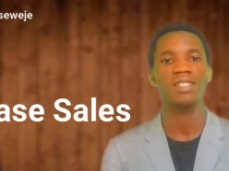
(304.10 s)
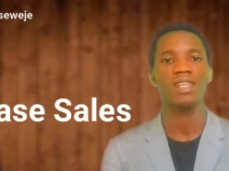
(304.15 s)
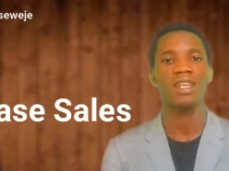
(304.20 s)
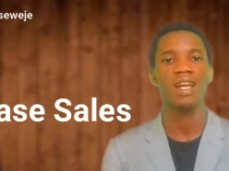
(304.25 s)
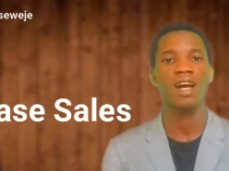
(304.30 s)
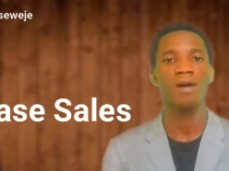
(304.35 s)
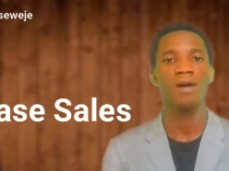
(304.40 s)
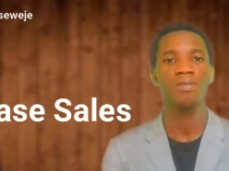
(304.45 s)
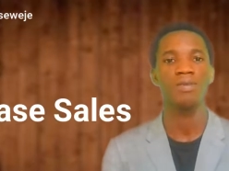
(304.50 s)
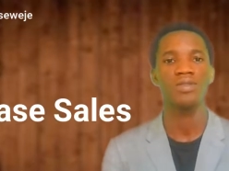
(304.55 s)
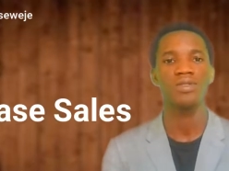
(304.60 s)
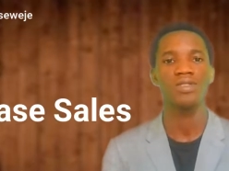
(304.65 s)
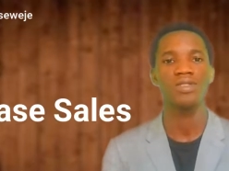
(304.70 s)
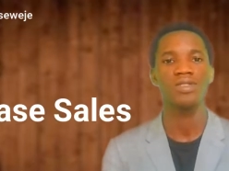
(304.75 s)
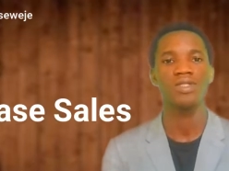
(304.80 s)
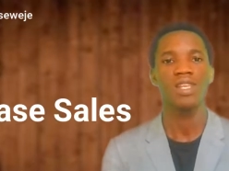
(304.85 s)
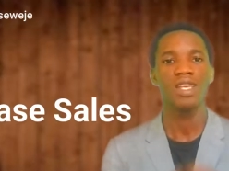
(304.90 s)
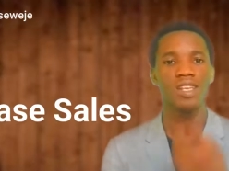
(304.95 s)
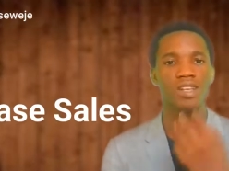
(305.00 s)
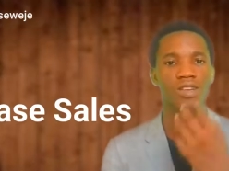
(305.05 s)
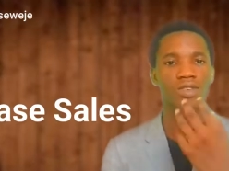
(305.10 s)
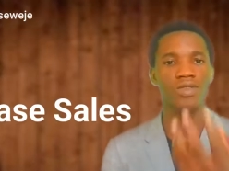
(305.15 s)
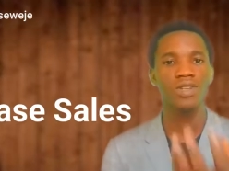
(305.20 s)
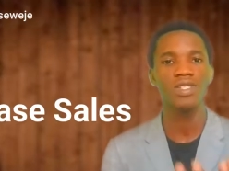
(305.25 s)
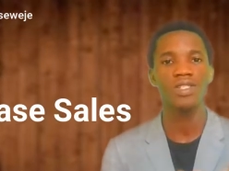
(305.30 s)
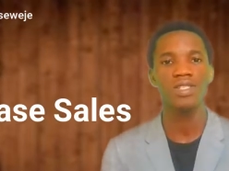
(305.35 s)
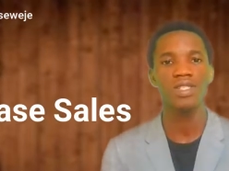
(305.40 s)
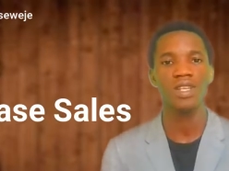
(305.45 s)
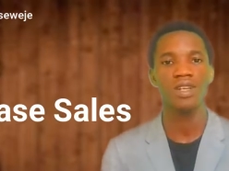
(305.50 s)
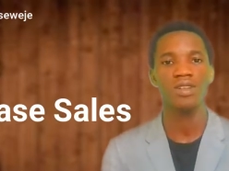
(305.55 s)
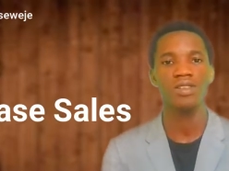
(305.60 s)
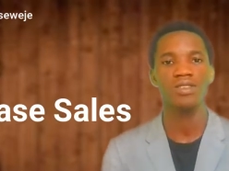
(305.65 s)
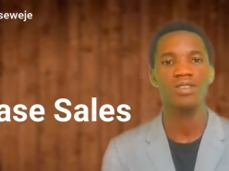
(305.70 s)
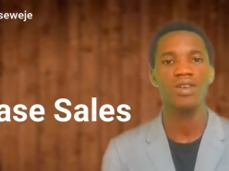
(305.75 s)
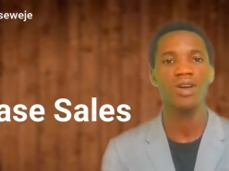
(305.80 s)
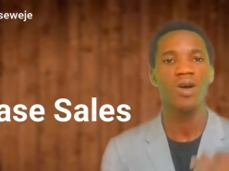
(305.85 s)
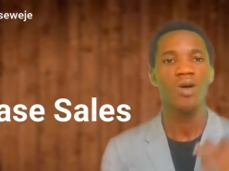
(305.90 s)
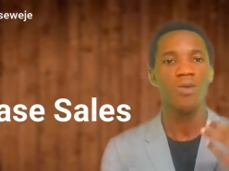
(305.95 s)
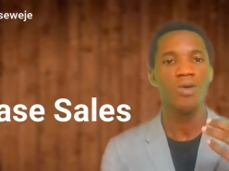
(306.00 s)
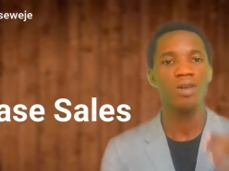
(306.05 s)
thing that happens is increased
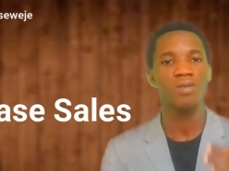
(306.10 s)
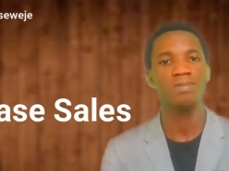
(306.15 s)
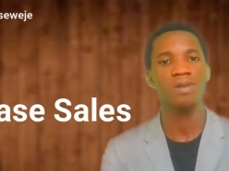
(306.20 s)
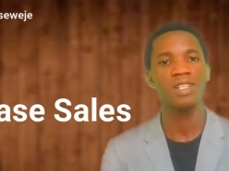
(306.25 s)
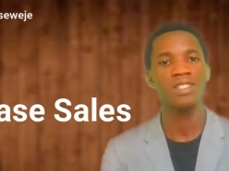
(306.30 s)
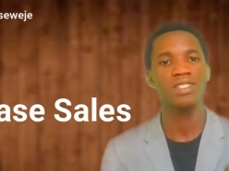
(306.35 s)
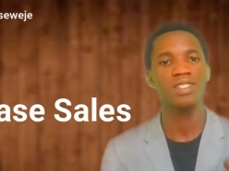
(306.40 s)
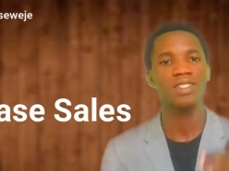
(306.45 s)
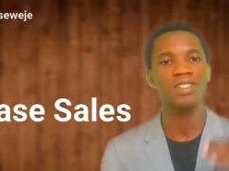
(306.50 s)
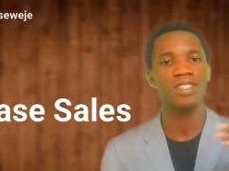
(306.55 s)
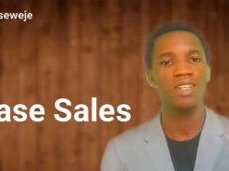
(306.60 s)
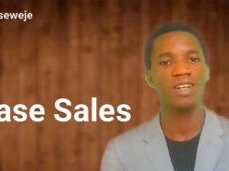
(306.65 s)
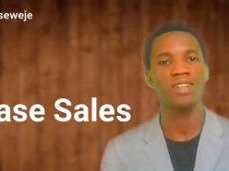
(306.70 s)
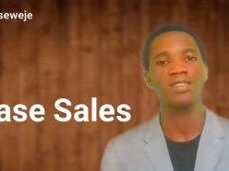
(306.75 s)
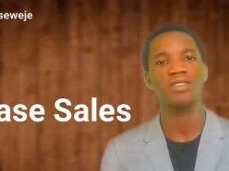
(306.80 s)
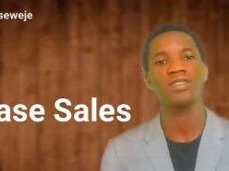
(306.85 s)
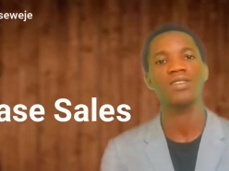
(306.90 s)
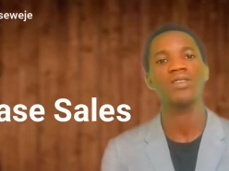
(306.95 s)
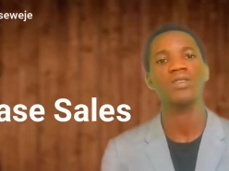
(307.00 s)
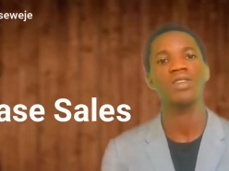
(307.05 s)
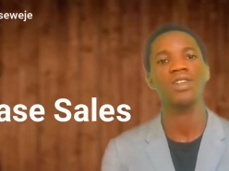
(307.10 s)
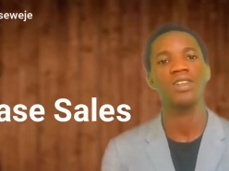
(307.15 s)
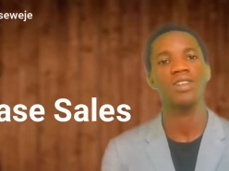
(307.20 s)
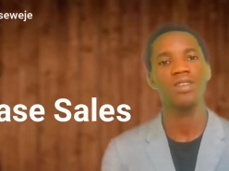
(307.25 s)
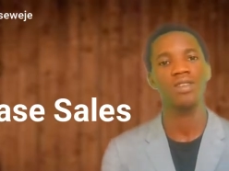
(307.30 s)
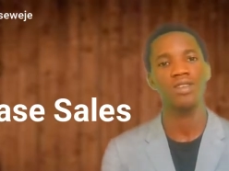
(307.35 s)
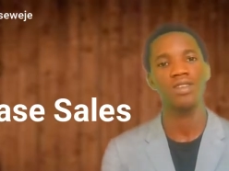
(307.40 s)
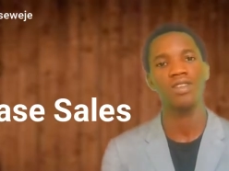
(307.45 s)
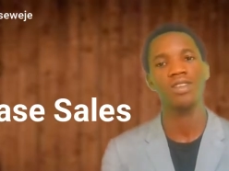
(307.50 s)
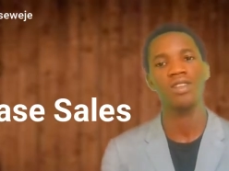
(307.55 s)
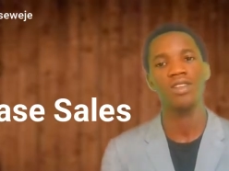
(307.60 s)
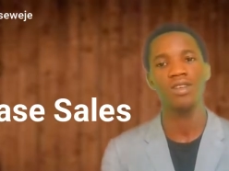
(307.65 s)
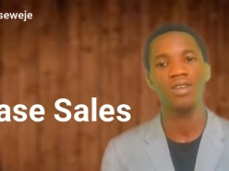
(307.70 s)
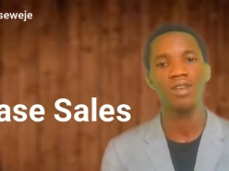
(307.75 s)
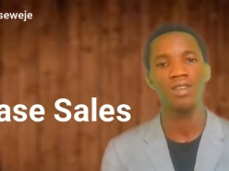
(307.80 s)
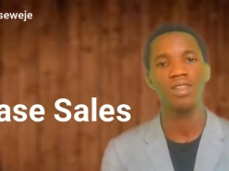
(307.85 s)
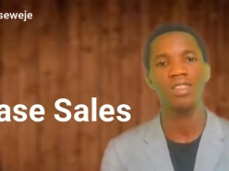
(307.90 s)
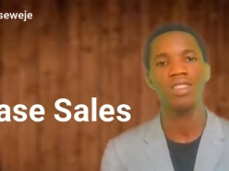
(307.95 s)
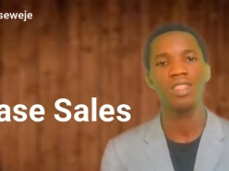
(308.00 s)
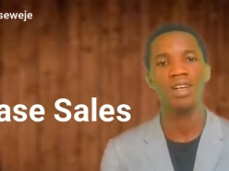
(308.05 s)
sales. One person tells another, the other, the
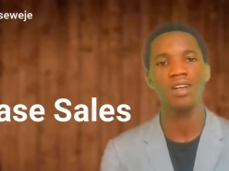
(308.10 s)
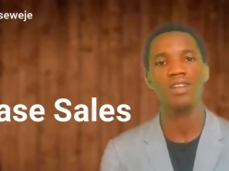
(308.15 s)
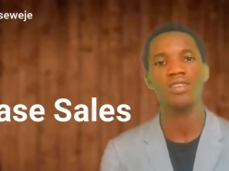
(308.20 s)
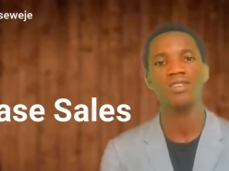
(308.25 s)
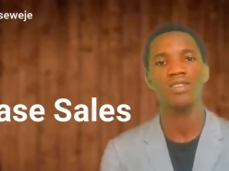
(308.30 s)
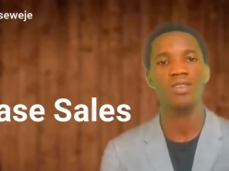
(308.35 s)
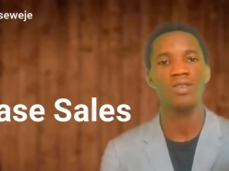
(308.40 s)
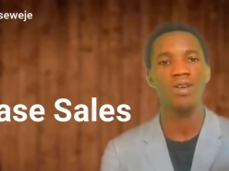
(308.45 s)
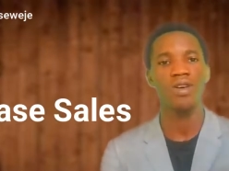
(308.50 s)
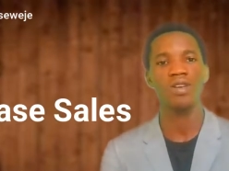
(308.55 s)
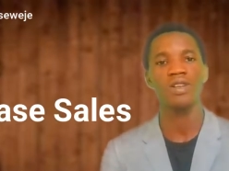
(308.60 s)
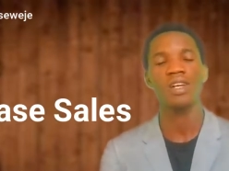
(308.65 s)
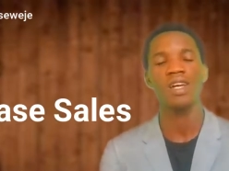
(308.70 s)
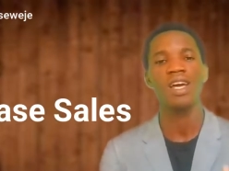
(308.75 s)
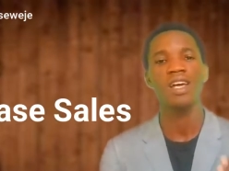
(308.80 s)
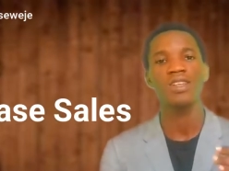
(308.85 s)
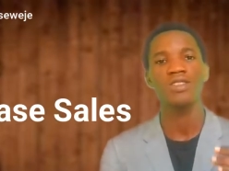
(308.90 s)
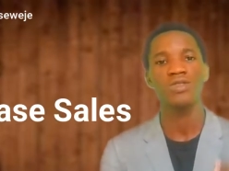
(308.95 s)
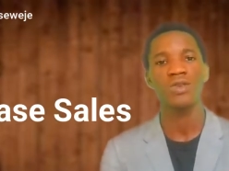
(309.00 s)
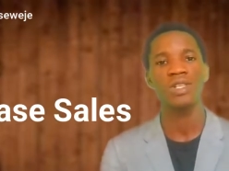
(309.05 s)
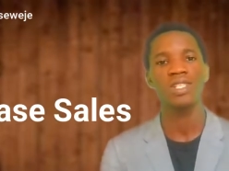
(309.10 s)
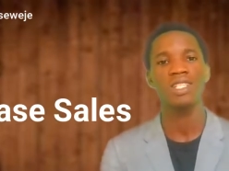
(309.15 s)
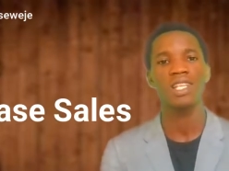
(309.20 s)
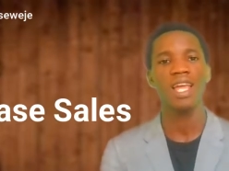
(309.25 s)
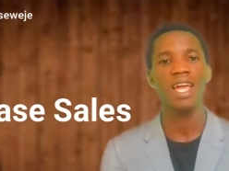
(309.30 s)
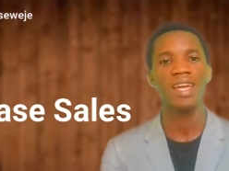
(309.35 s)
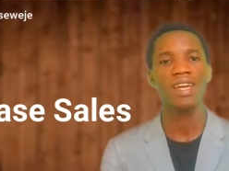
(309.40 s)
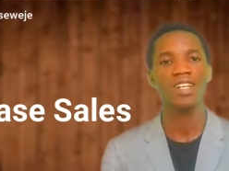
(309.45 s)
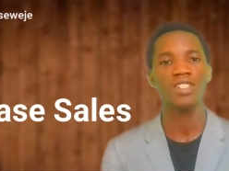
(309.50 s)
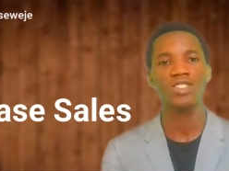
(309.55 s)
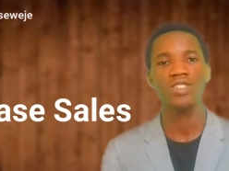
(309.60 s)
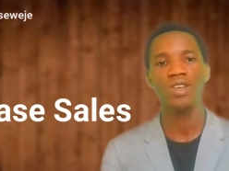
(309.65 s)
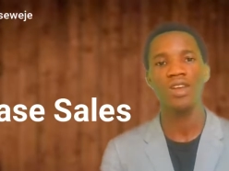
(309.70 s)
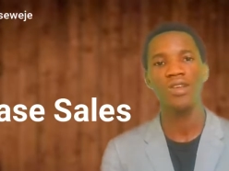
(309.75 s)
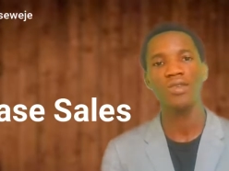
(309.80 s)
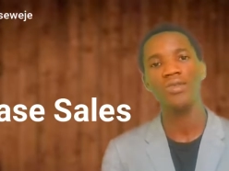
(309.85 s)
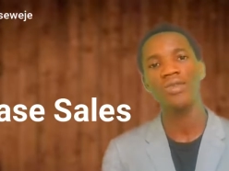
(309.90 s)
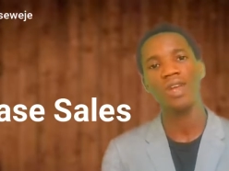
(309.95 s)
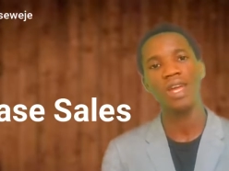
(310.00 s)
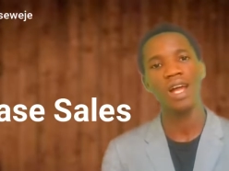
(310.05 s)
other tells the other. So it's like a
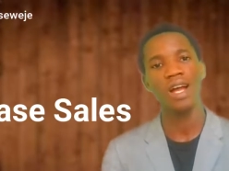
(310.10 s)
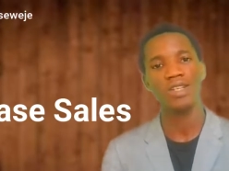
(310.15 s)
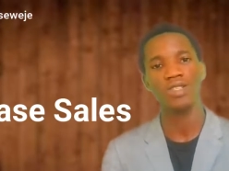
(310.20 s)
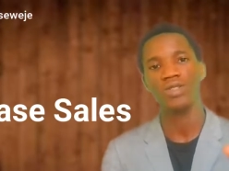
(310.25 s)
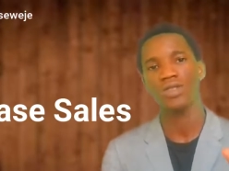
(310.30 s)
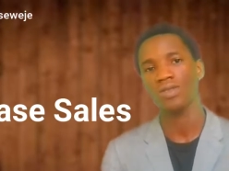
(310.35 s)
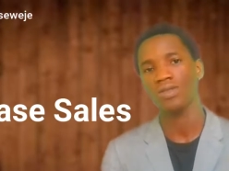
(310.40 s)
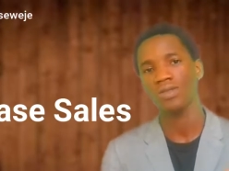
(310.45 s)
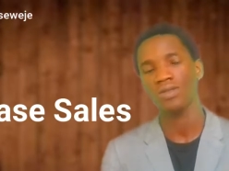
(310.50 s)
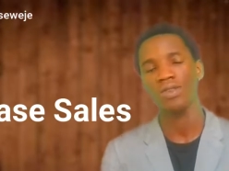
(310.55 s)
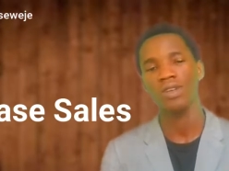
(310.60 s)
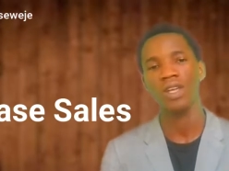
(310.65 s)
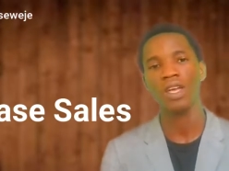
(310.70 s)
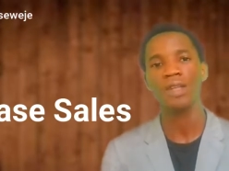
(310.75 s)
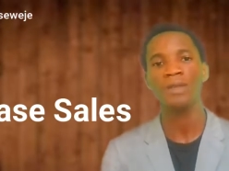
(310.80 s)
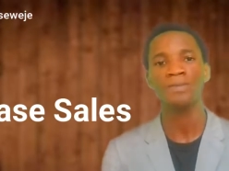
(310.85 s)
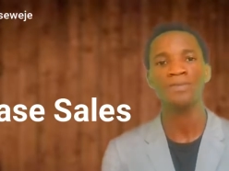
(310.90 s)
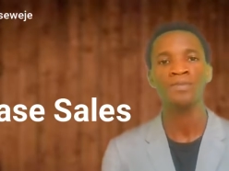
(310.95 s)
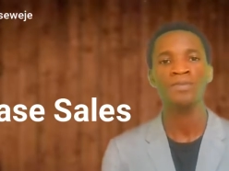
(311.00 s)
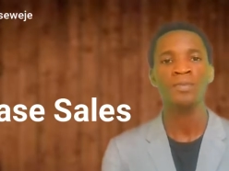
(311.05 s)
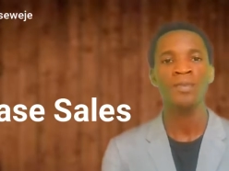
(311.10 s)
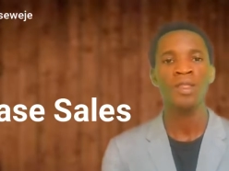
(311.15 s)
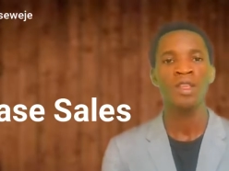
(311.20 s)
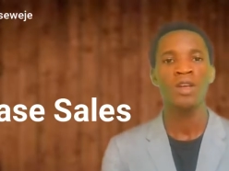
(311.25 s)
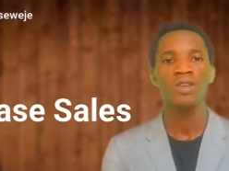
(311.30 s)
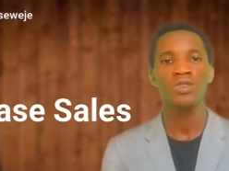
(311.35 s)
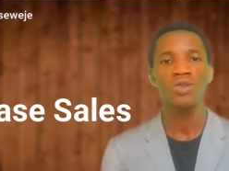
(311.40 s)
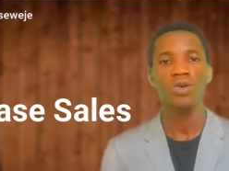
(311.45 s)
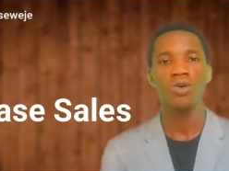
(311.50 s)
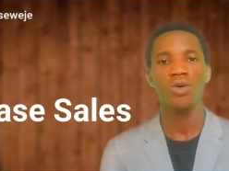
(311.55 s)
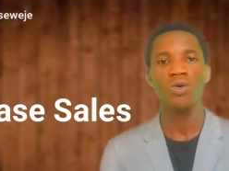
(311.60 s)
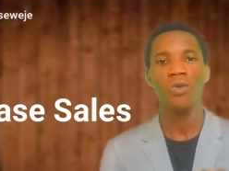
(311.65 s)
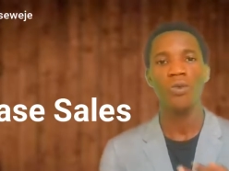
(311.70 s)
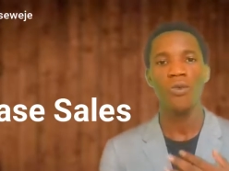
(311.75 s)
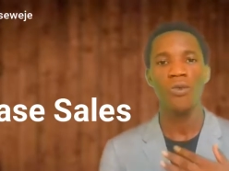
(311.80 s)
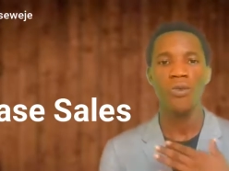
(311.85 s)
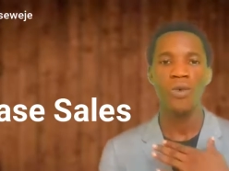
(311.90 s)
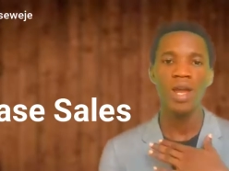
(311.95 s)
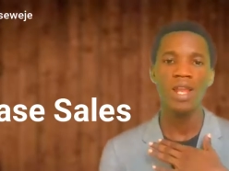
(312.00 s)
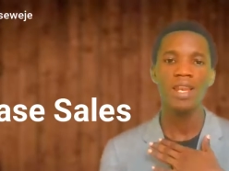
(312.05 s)
chain reaction, okay? So
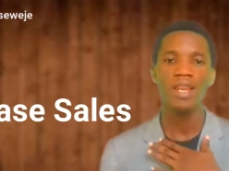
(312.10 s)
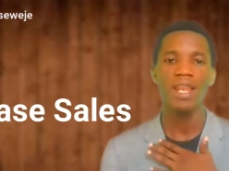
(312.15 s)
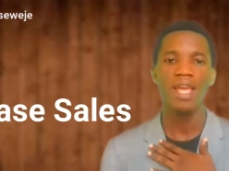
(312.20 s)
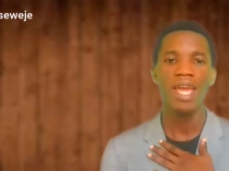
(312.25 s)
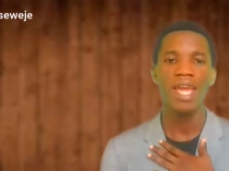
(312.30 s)
when